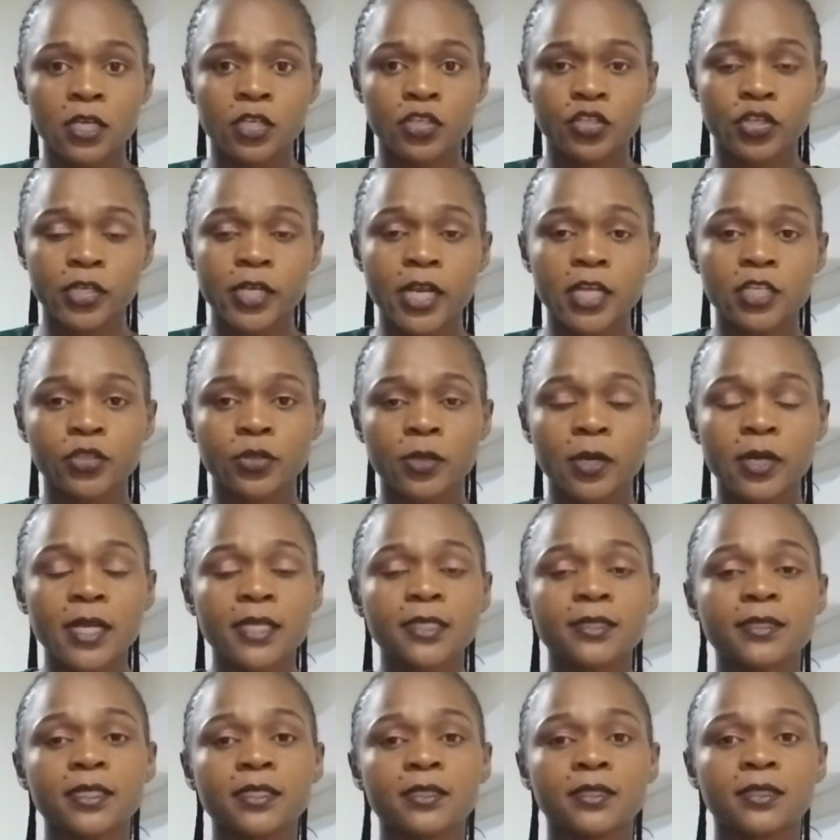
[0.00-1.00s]
Trade
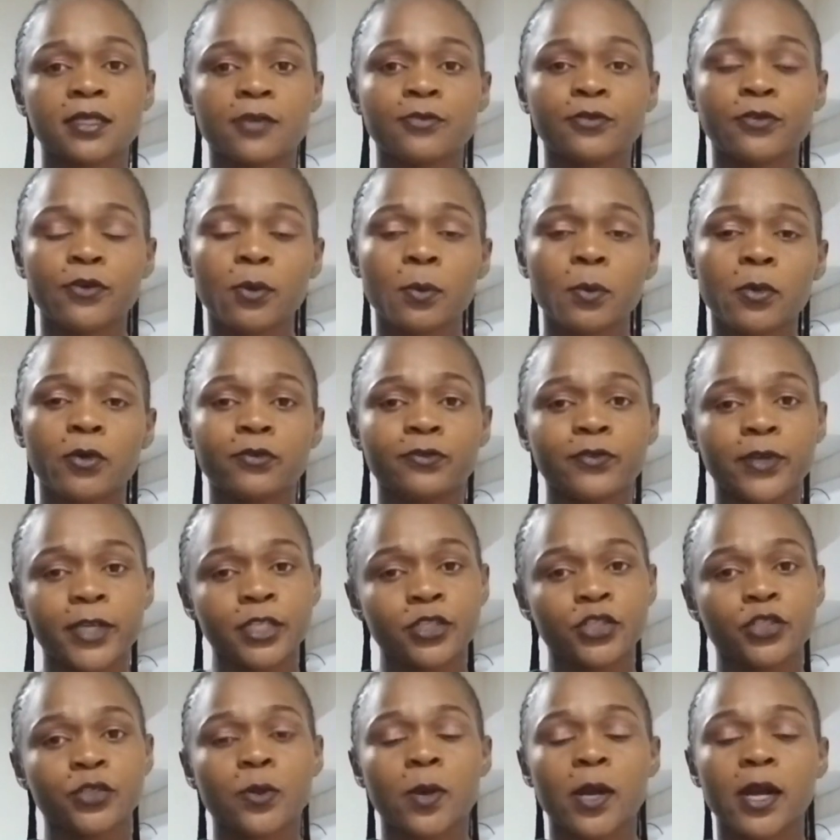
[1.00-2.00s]
assurance is a form of
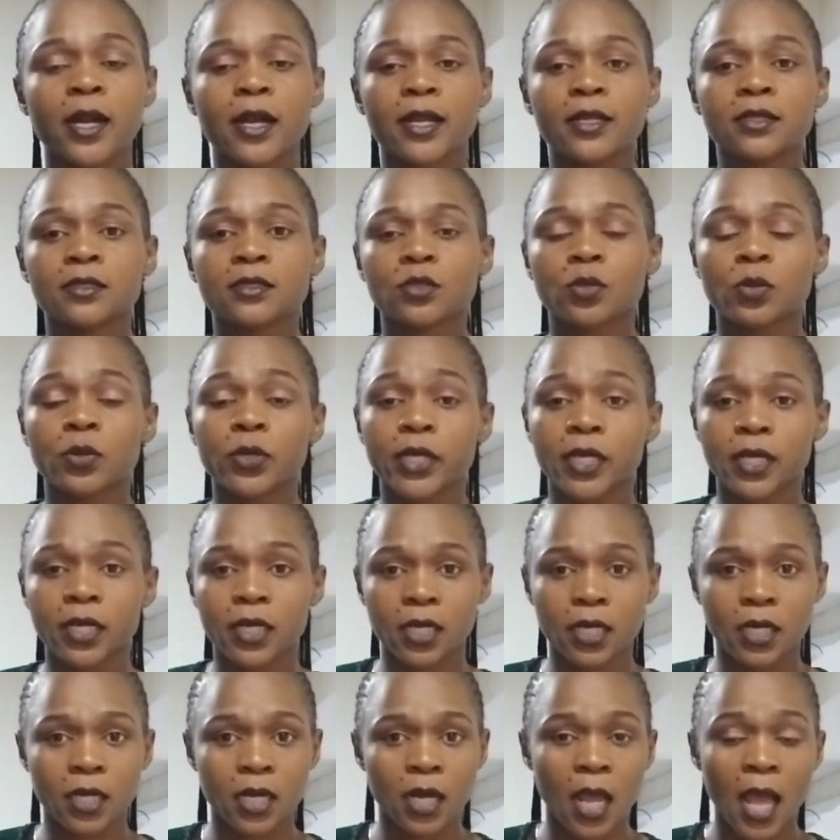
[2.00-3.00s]
insurance
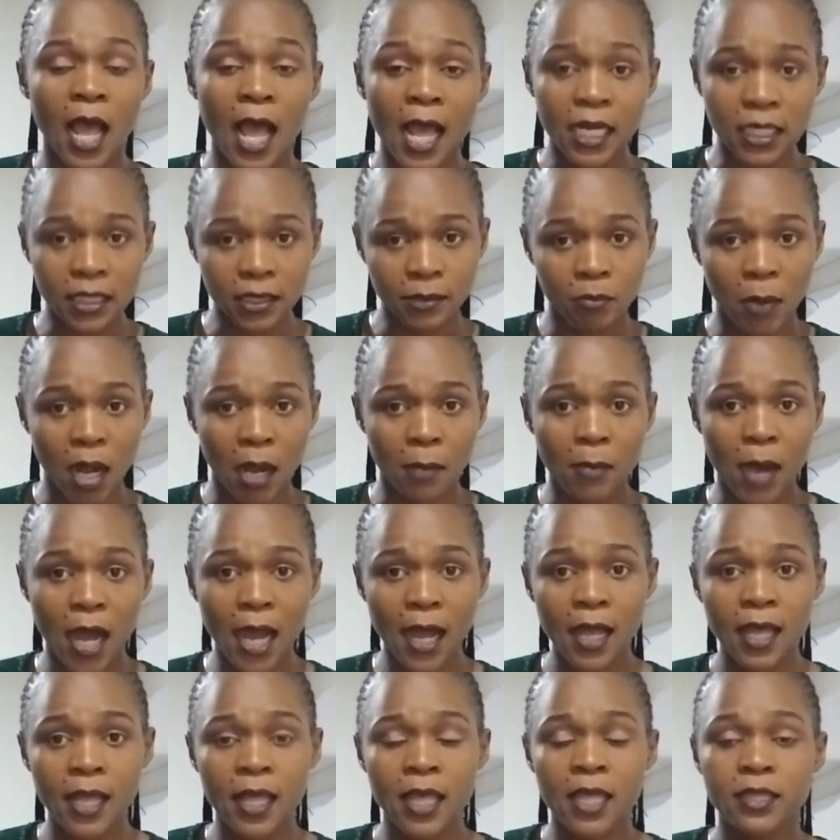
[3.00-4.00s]
on
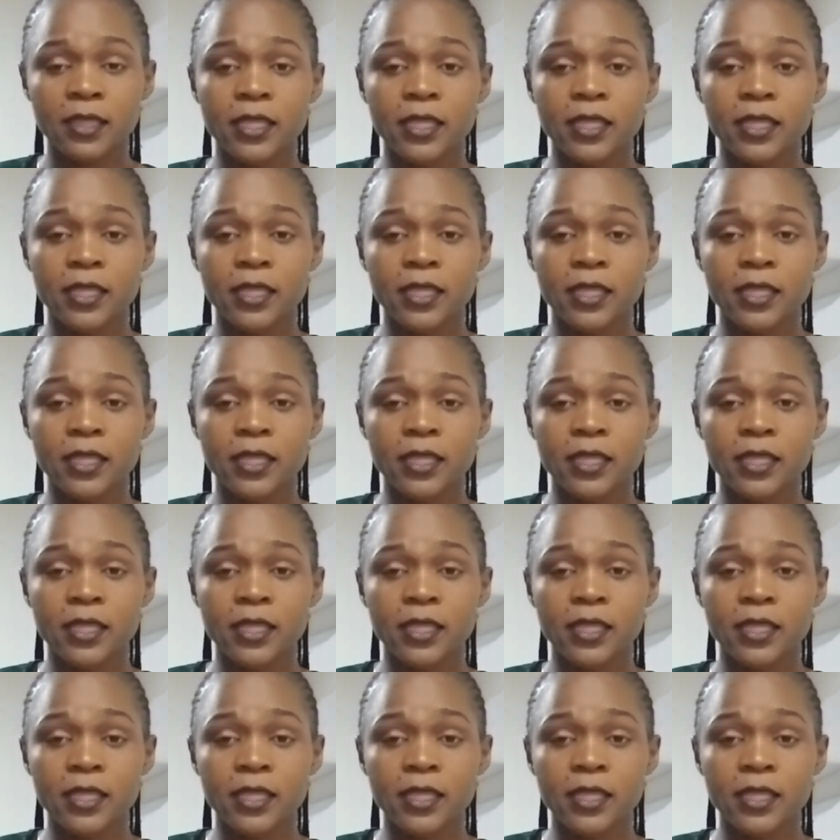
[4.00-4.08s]
Alibaba.